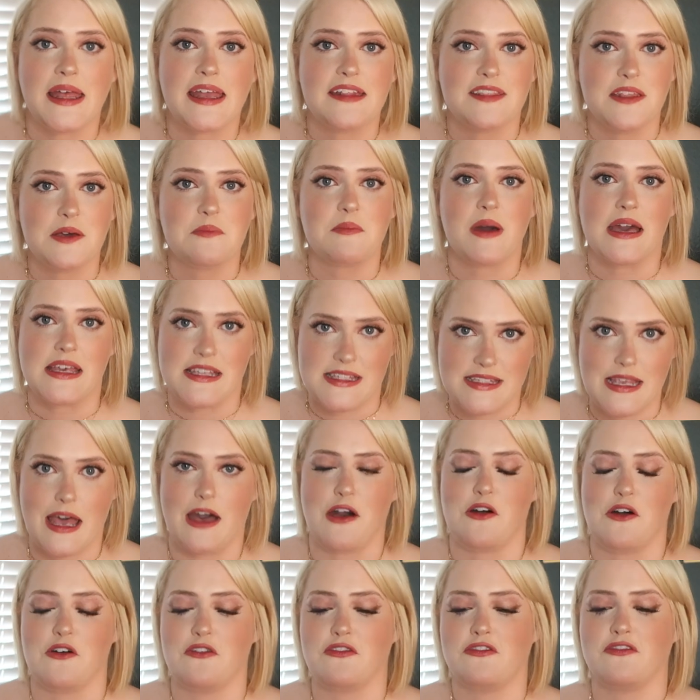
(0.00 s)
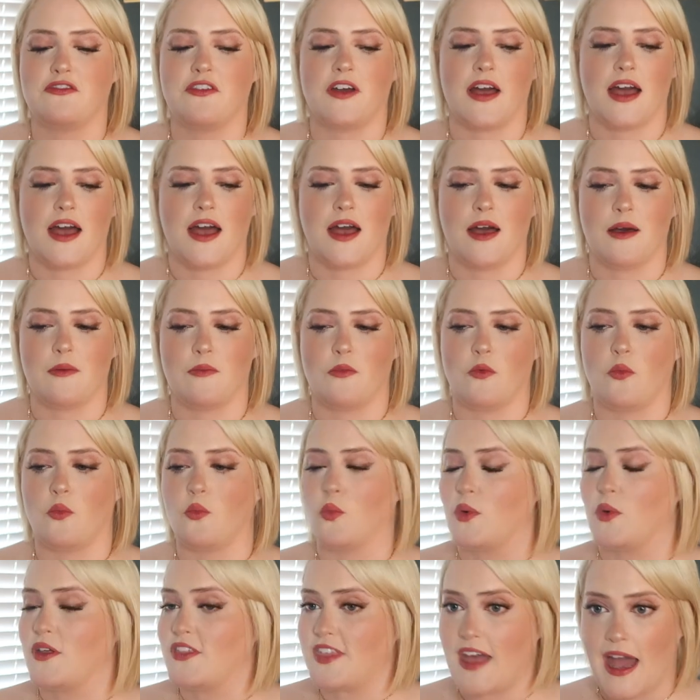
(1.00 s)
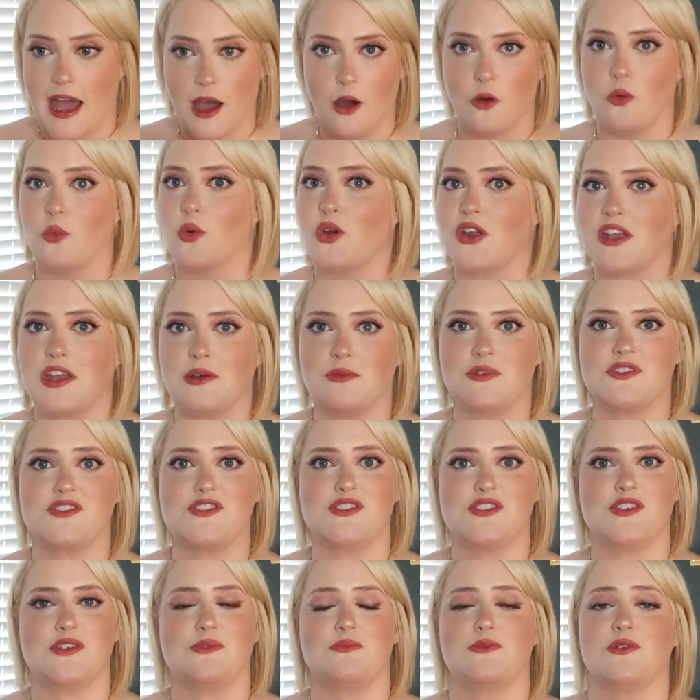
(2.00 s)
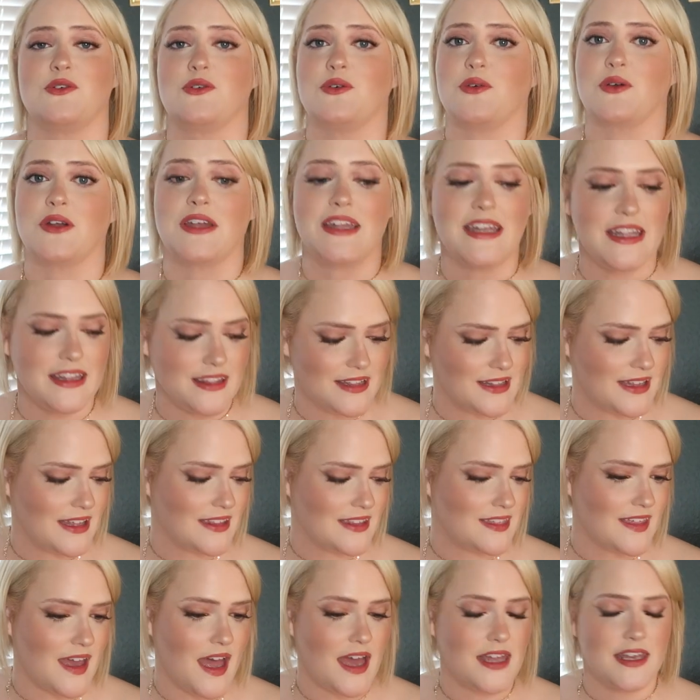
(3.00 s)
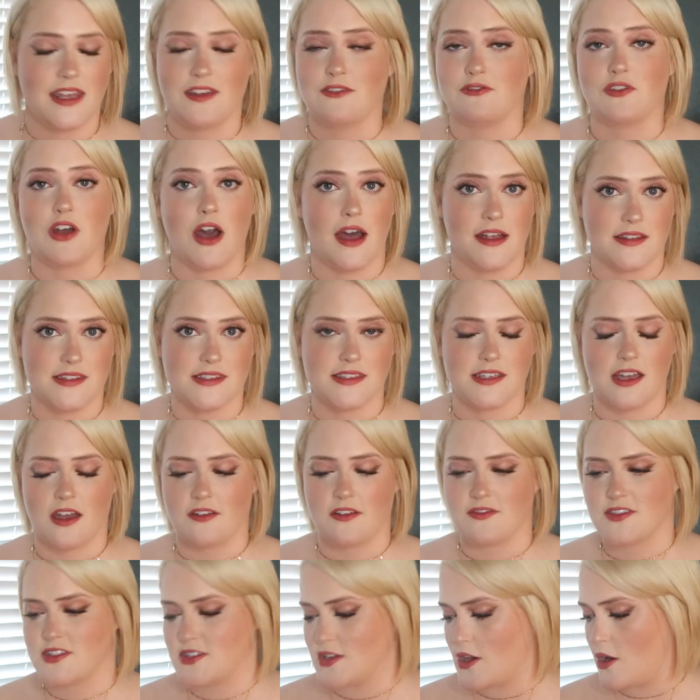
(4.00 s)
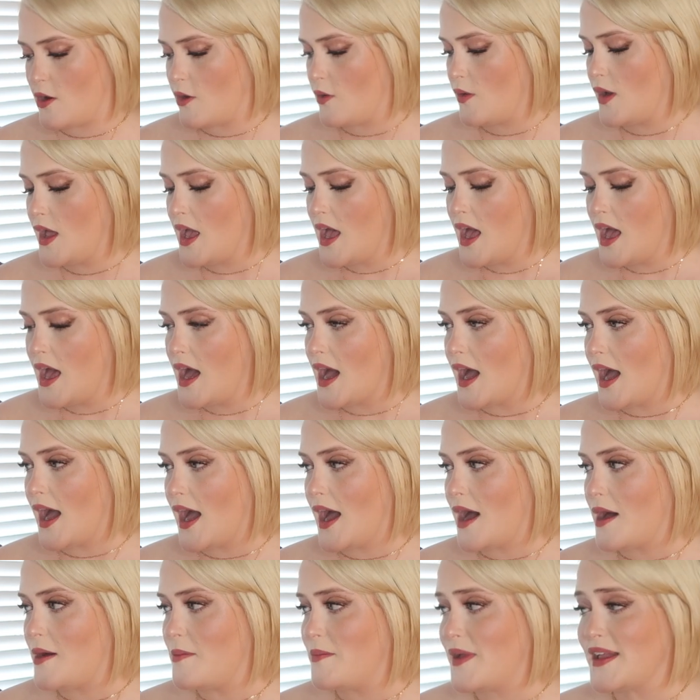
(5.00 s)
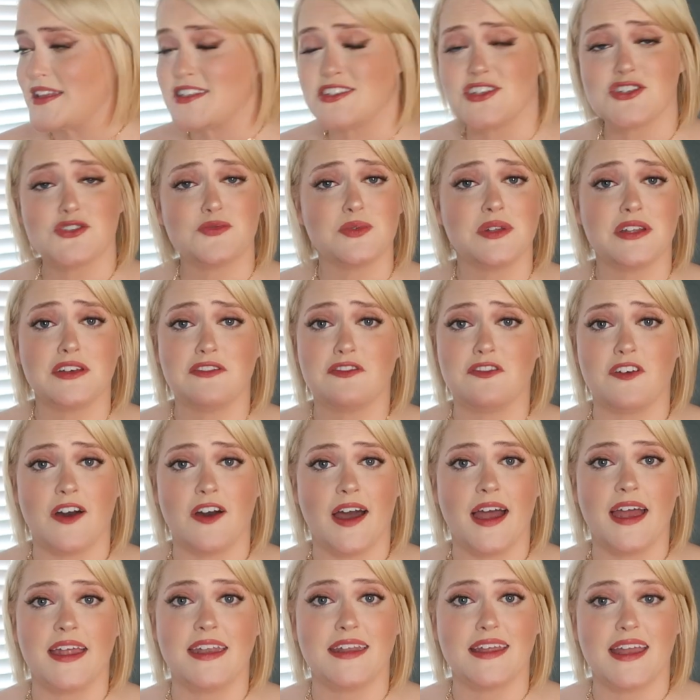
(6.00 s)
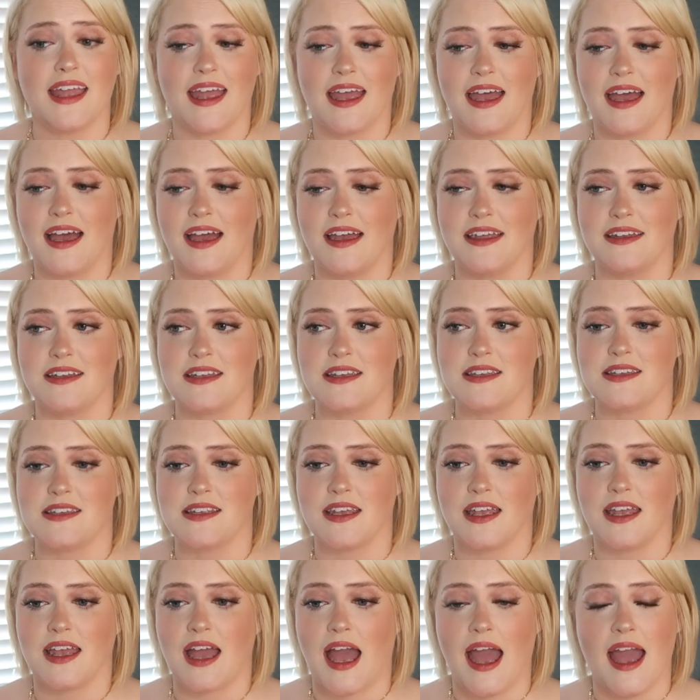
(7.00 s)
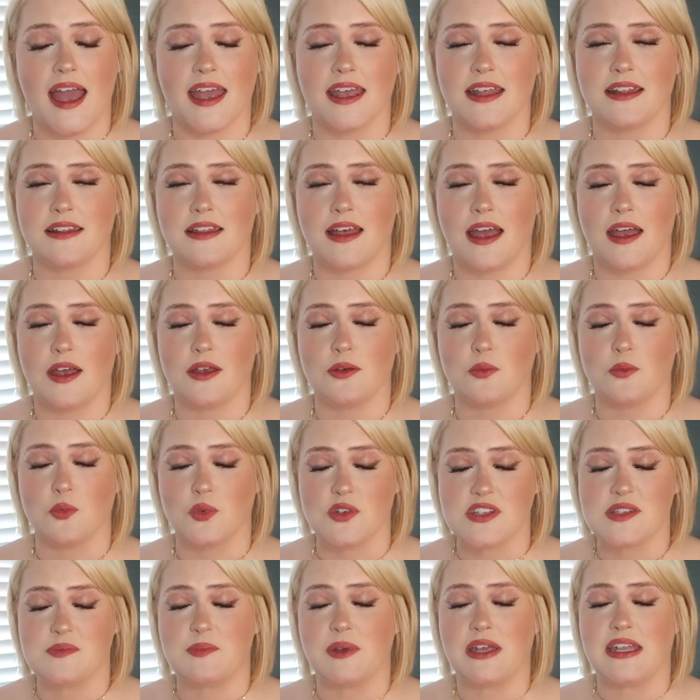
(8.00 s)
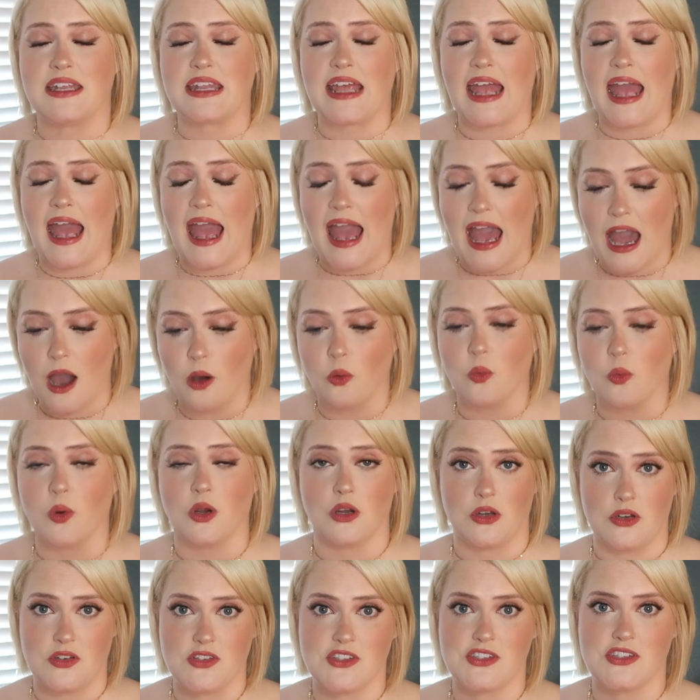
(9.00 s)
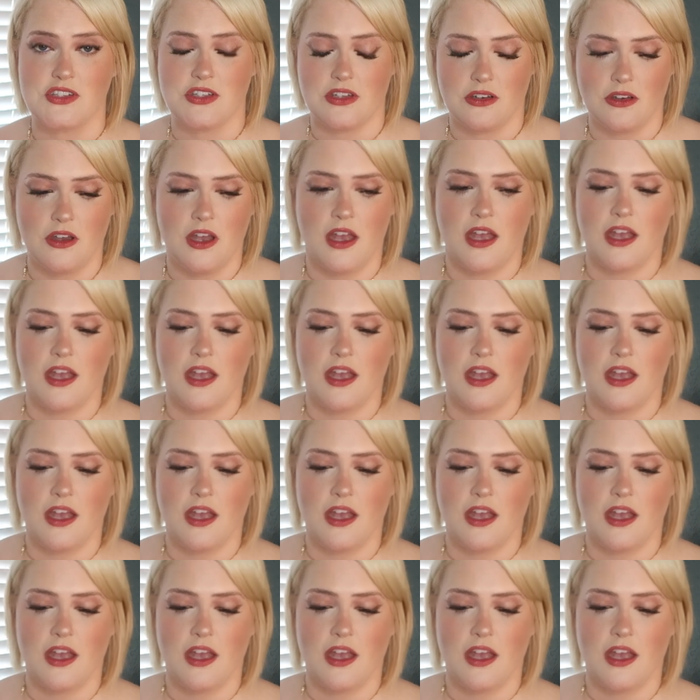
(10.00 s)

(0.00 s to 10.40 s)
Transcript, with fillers: played them myself um, without working with Temu or anything like that and got stuff. So um, it's just really fun and I will spend hours